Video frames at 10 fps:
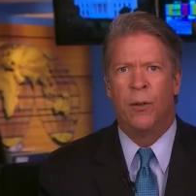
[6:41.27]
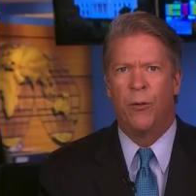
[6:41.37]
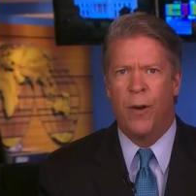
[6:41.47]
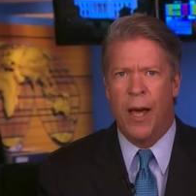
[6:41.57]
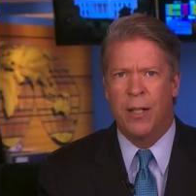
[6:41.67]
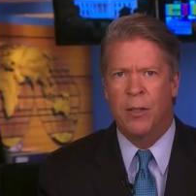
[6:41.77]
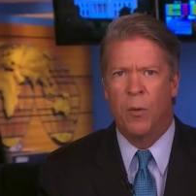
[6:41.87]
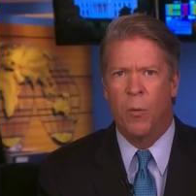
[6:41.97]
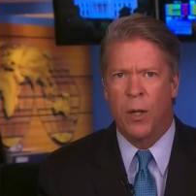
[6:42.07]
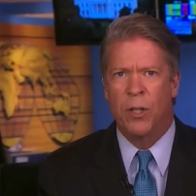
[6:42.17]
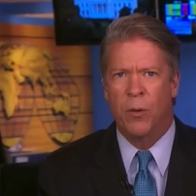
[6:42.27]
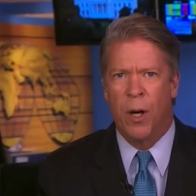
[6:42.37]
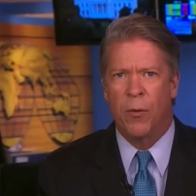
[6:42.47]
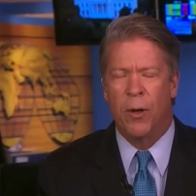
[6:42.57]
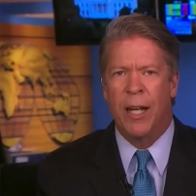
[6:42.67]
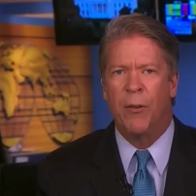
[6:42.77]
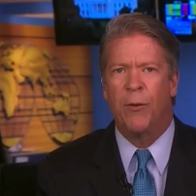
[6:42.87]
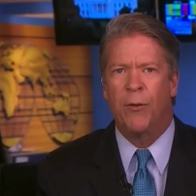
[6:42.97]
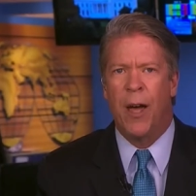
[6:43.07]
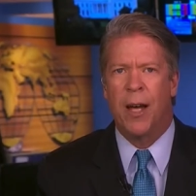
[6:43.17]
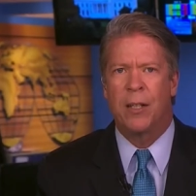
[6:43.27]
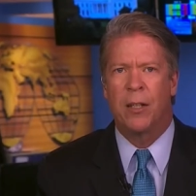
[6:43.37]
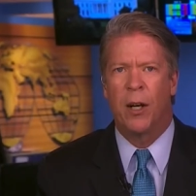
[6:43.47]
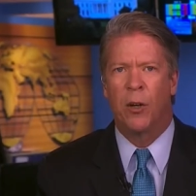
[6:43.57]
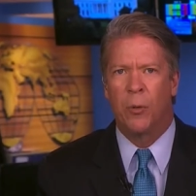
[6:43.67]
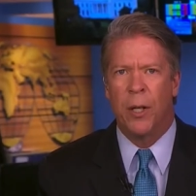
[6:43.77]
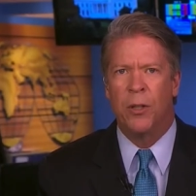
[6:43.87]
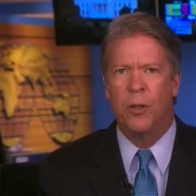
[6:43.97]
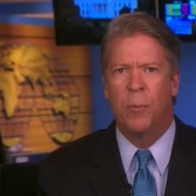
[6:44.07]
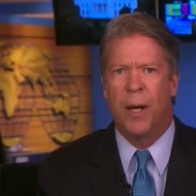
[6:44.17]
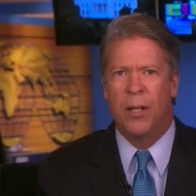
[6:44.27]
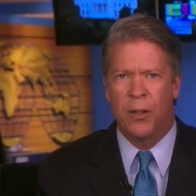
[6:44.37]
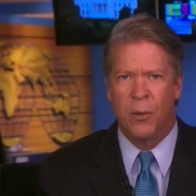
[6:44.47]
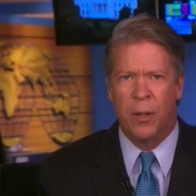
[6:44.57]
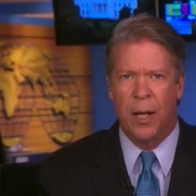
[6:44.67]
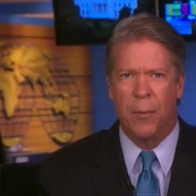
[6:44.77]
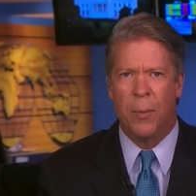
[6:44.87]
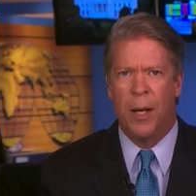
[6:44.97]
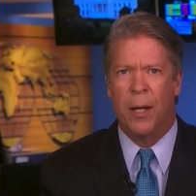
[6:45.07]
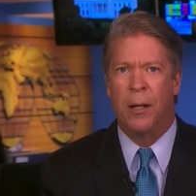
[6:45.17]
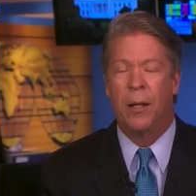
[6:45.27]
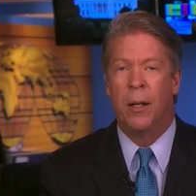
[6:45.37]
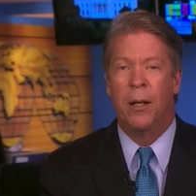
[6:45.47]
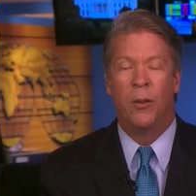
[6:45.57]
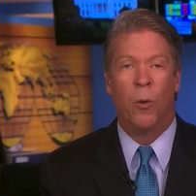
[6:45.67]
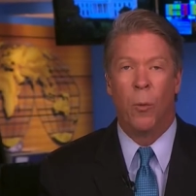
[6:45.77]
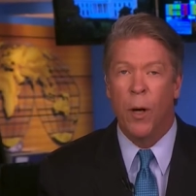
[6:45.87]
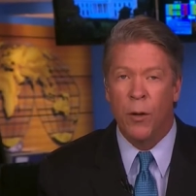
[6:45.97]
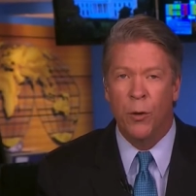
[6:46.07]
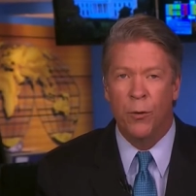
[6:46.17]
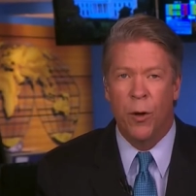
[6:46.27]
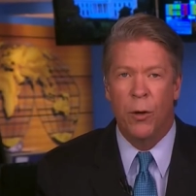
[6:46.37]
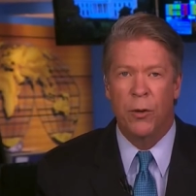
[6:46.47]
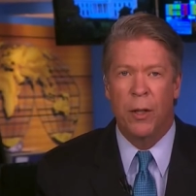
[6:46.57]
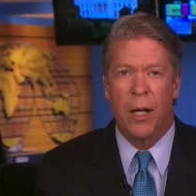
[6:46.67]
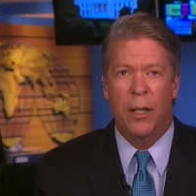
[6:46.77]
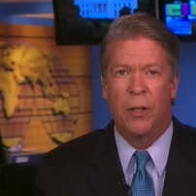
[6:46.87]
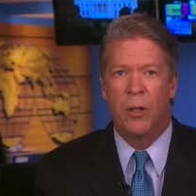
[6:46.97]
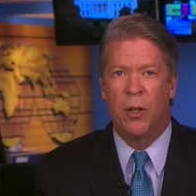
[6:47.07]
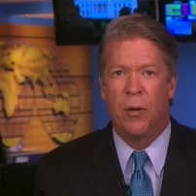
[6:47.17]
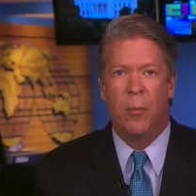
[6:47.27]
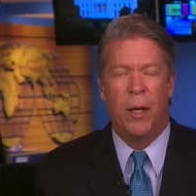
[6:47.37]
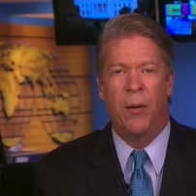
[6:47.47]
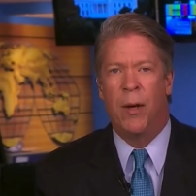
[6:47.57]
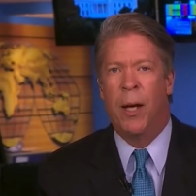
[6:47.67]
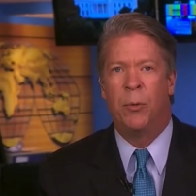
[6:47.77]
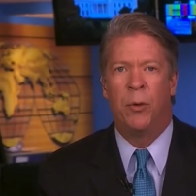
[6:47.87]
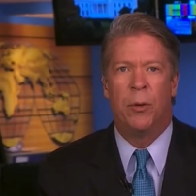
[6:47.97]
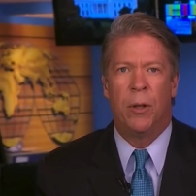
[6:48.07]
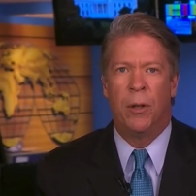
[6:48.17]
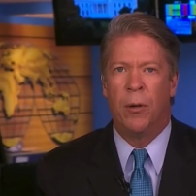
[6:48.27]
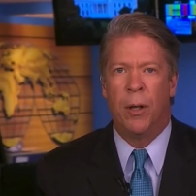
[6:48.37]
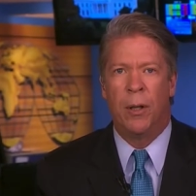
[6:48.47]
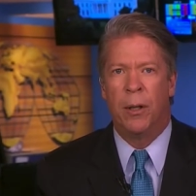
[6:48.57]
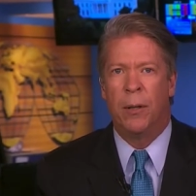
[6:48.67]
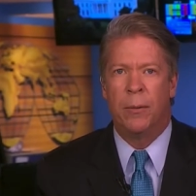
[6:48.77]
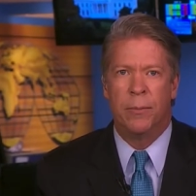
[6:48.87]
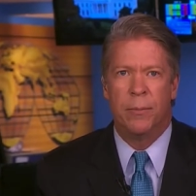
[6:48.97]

to facts whatsoever, even facts agreed to by his own campaign. So where this falls in that continuum, I have absolutely no idea.